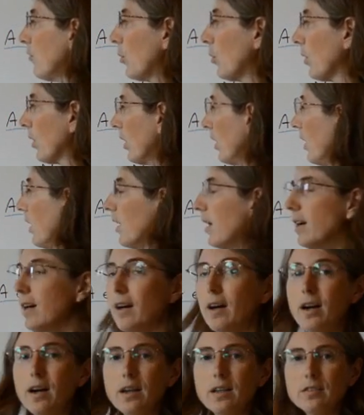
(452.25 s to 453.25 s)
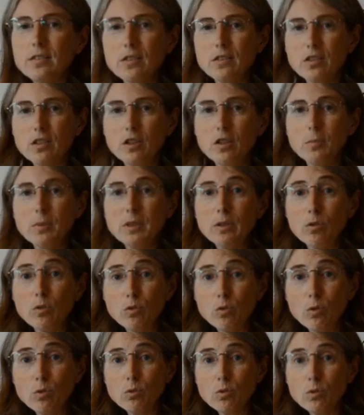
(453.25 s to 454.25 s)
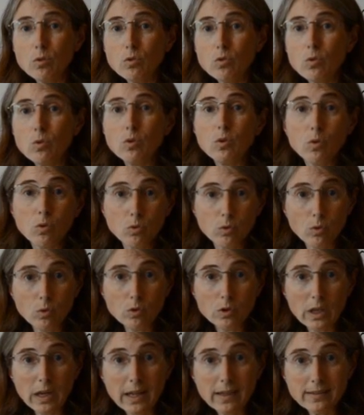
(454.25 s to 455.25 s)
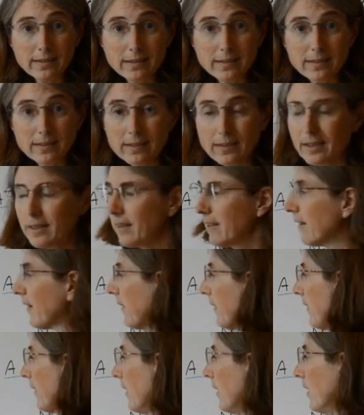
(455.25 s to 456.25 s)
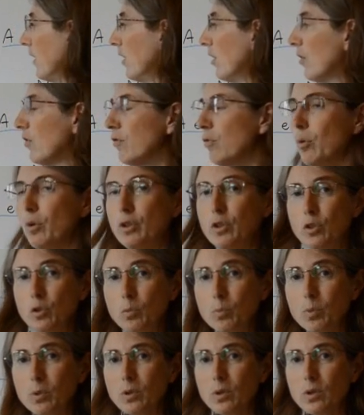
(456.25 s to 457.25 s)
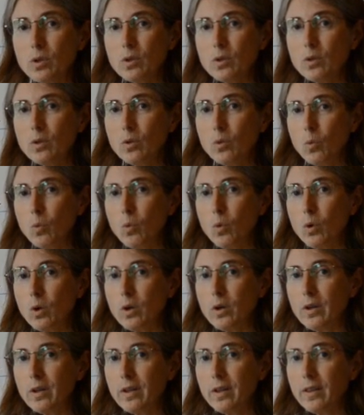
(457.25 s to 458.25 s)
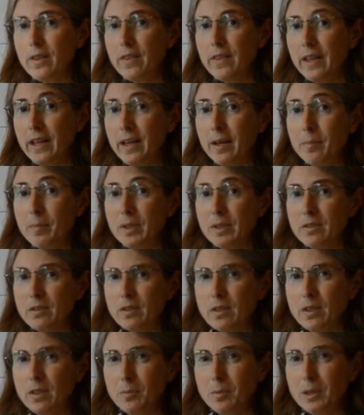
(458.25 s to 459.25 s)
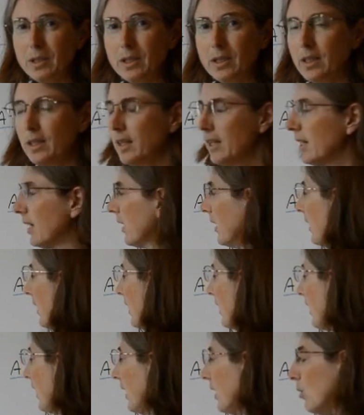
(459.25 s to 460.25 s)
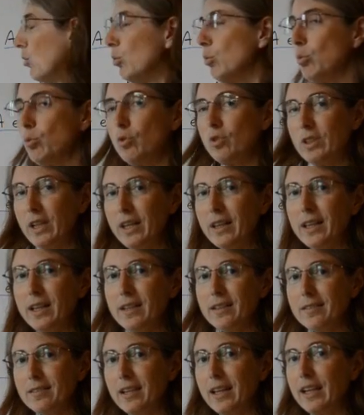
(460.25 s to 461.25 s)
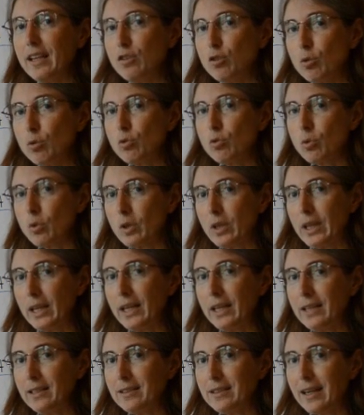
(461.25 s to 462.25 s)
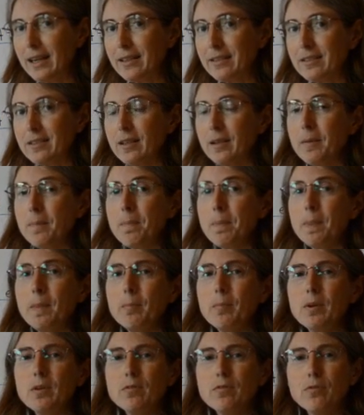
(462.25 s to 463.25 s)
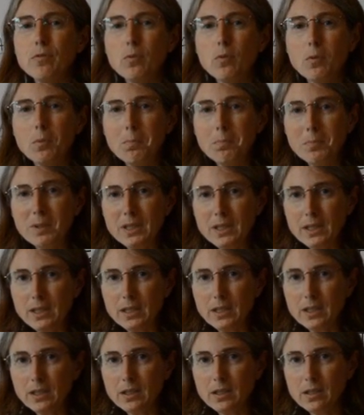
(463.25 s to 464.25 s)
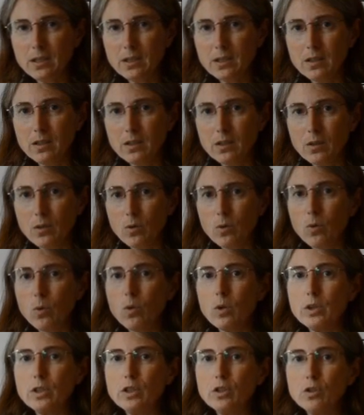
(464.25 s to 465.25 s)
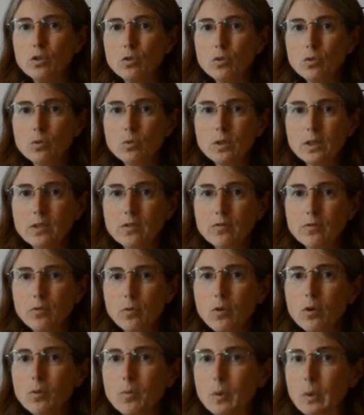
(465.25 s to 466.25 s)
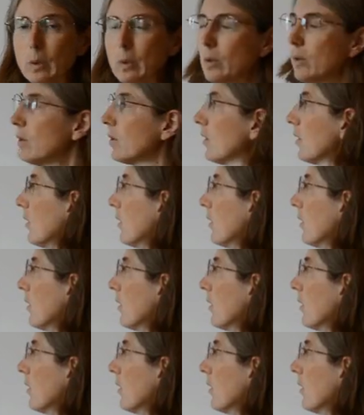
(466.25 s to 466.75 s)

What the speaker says: For us, it's going to be nosotros or nosotras. For you, plural, or them, it's going to be ustedes, ellos, or ellas. But for me, or you, informal.